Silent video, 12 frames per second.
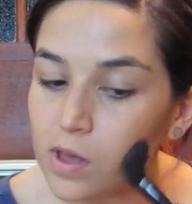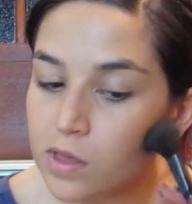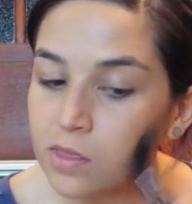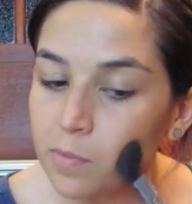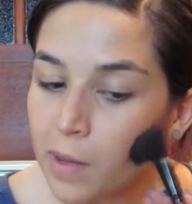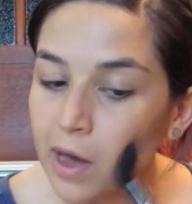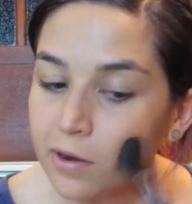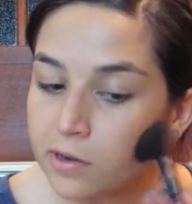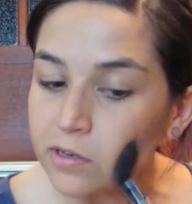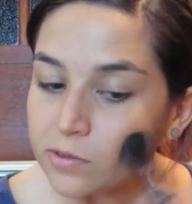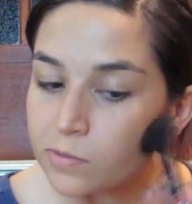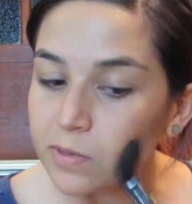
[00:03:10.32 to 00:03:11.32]
And the powder
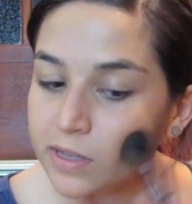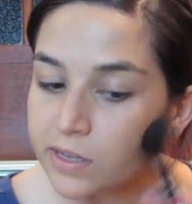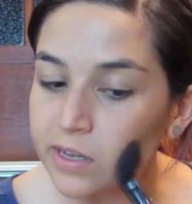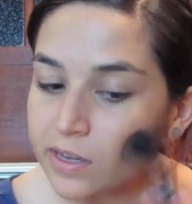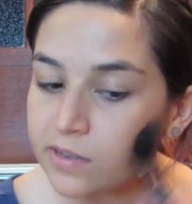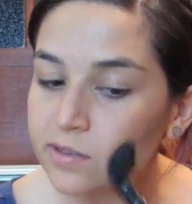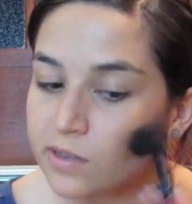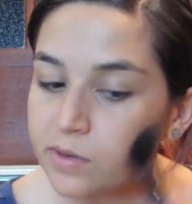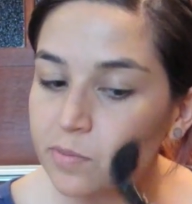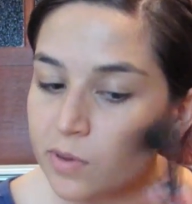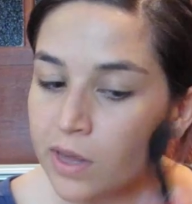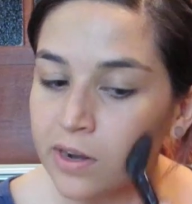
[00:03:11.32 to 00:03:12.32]
is really easily
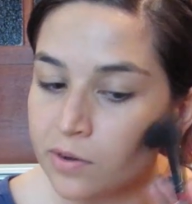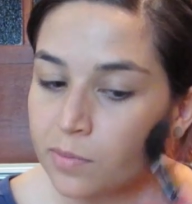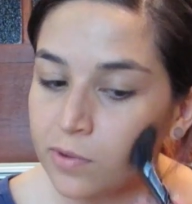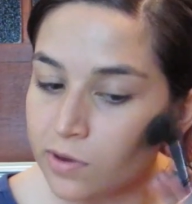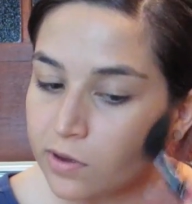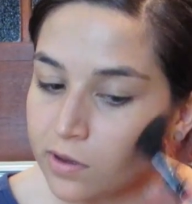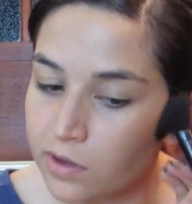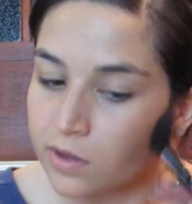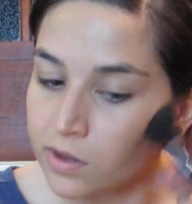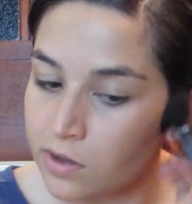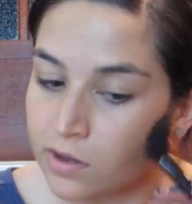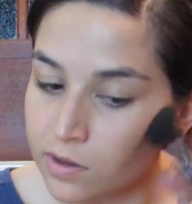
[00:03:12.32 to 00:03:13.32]
blendable,
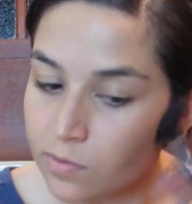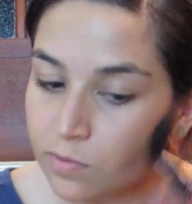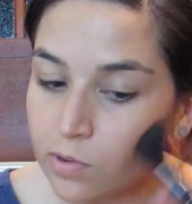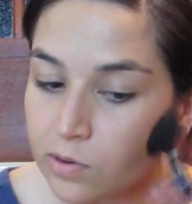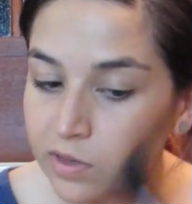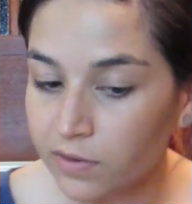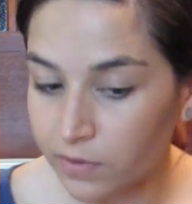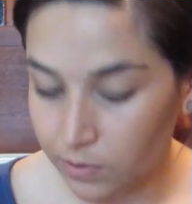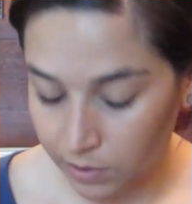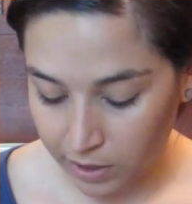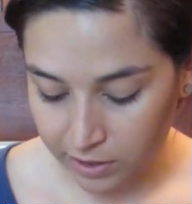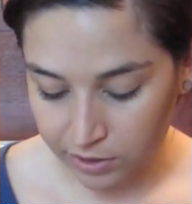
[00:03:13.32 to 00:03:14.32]
won't leave you
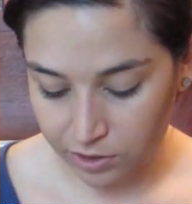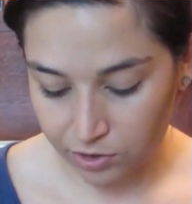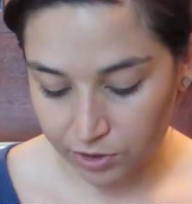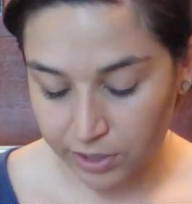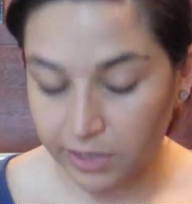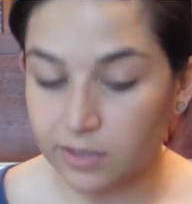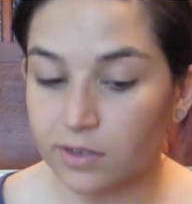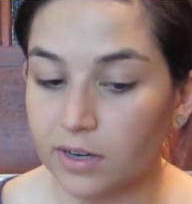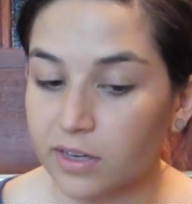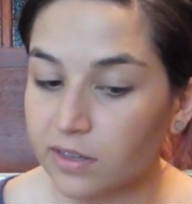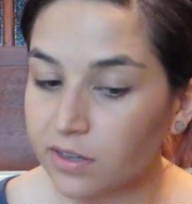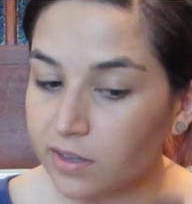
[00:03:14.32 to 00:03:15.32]
with any streaks or
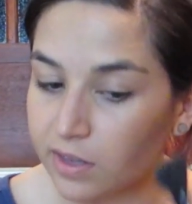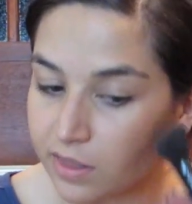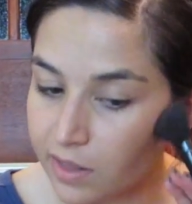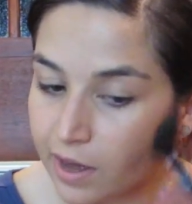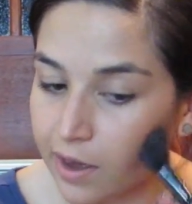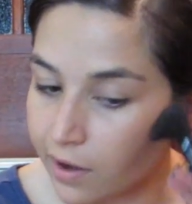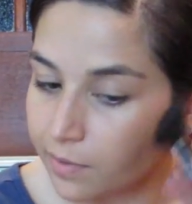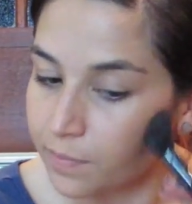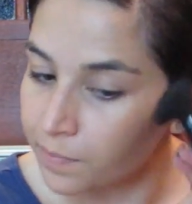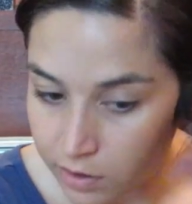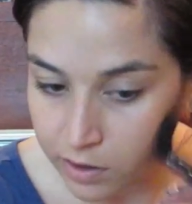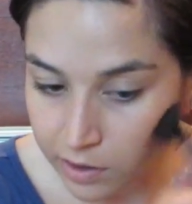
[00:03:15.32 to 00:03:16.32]
anything like that.
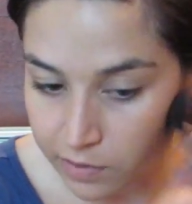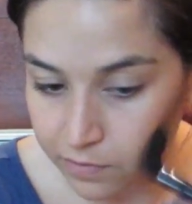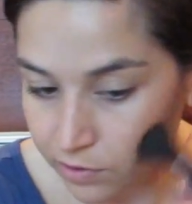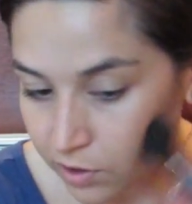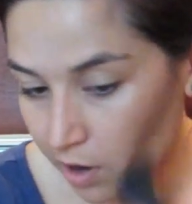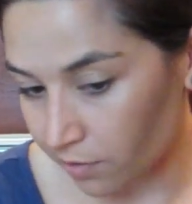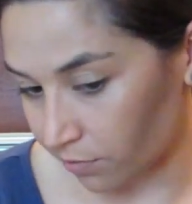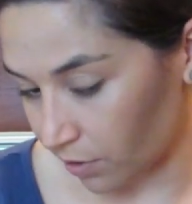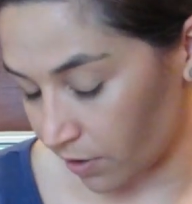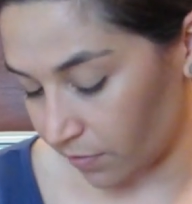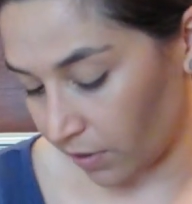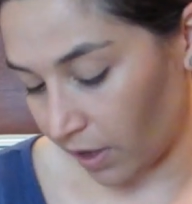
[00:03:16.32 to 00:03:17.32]
If you're not in
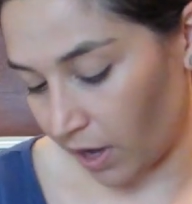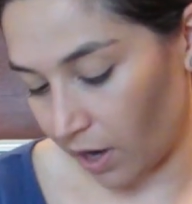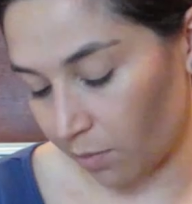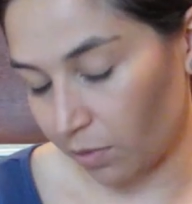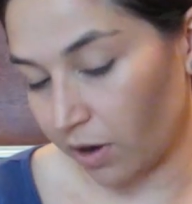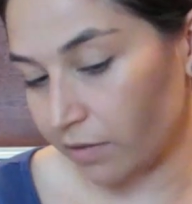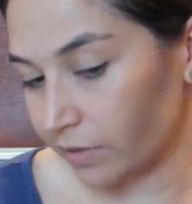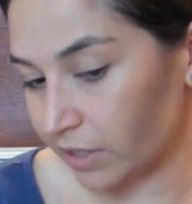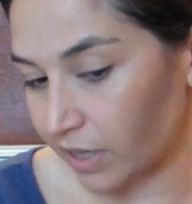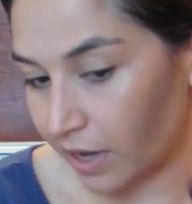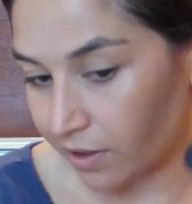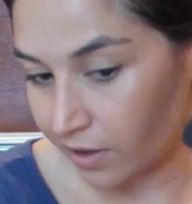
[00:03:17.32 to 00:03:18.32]
front of the camera every
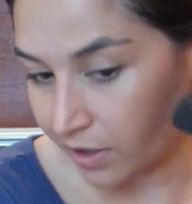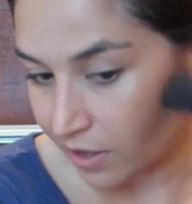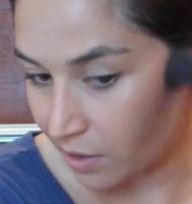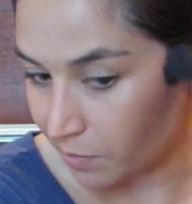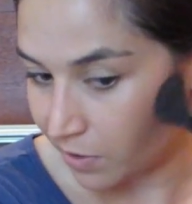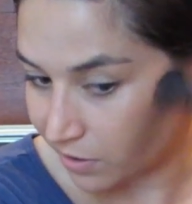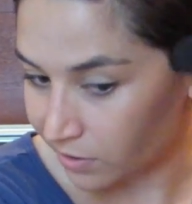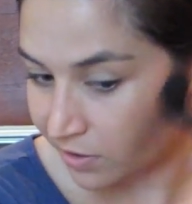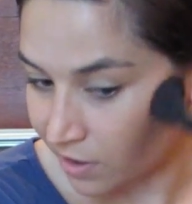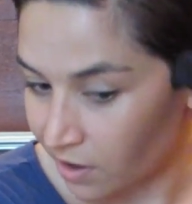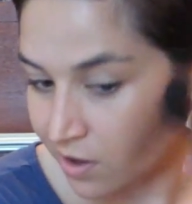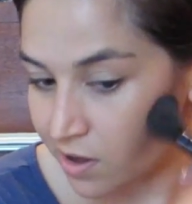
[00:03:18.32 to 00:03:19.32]
day like Kim is,
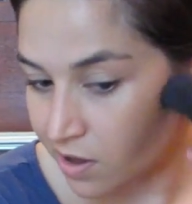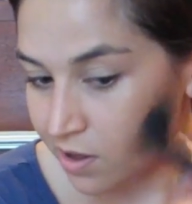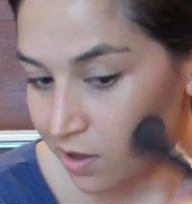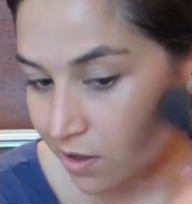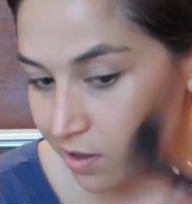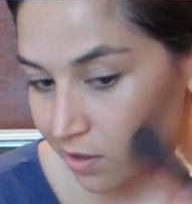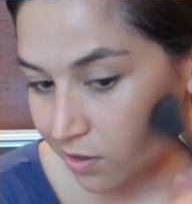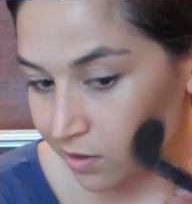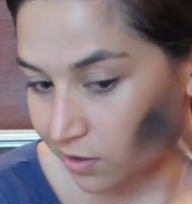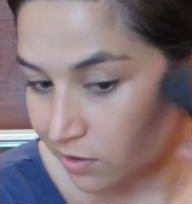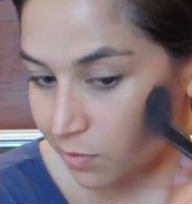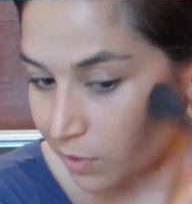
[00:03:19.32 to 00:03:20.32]

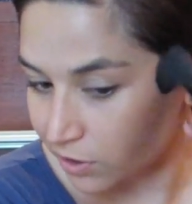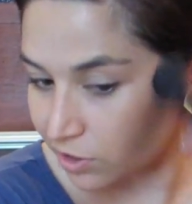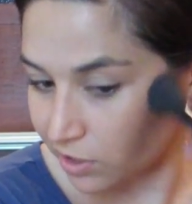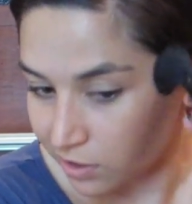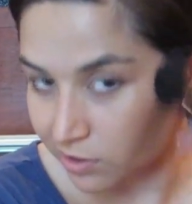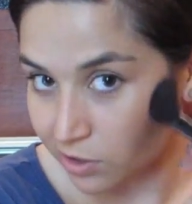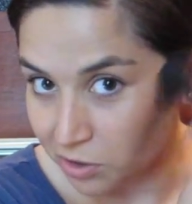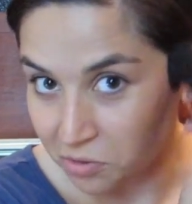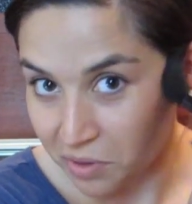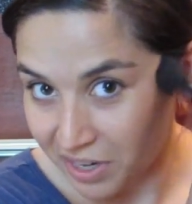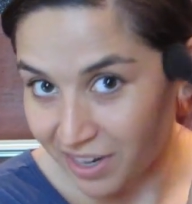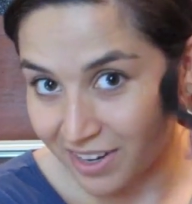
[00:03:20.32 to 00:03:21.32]
this is a much easier
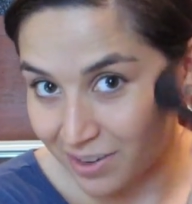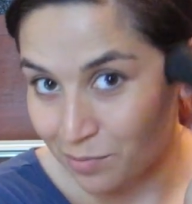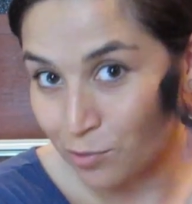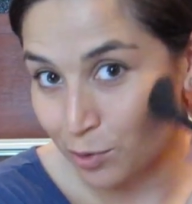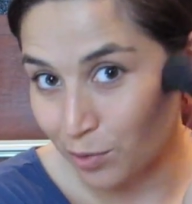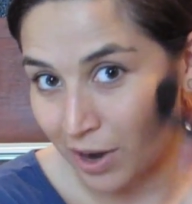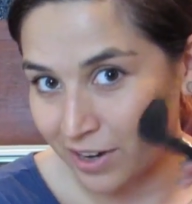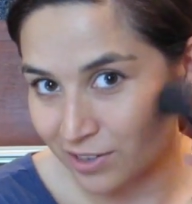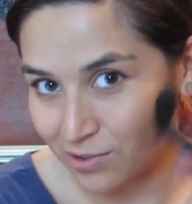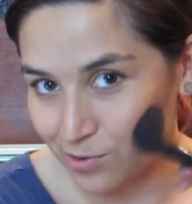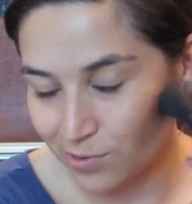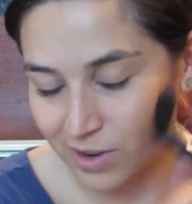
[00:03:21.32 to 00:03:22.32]
way, more
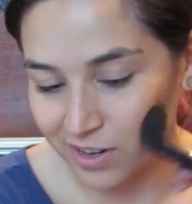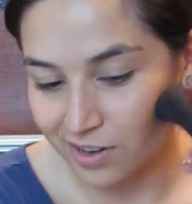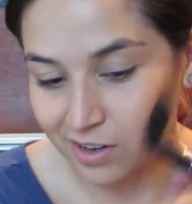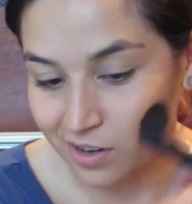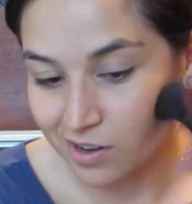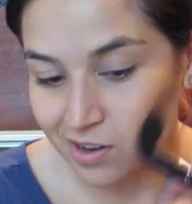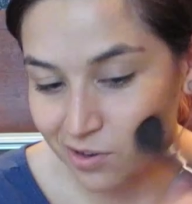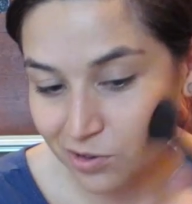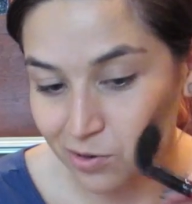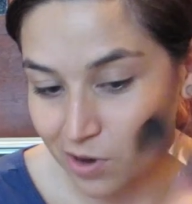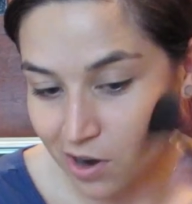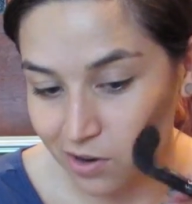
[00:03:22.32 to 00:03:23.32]
practical way to
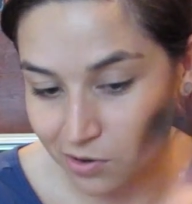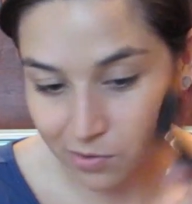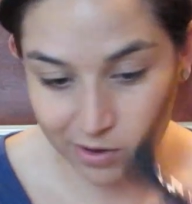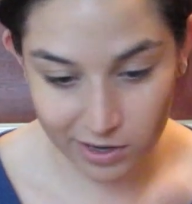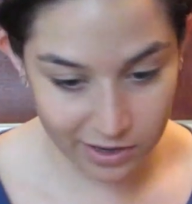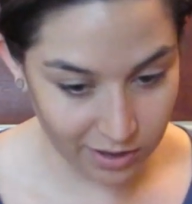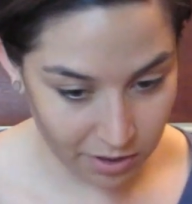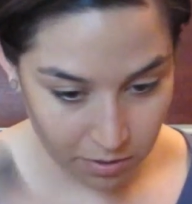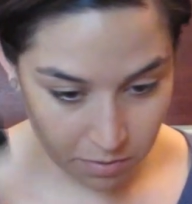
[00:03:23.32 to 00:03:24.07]
do contouring.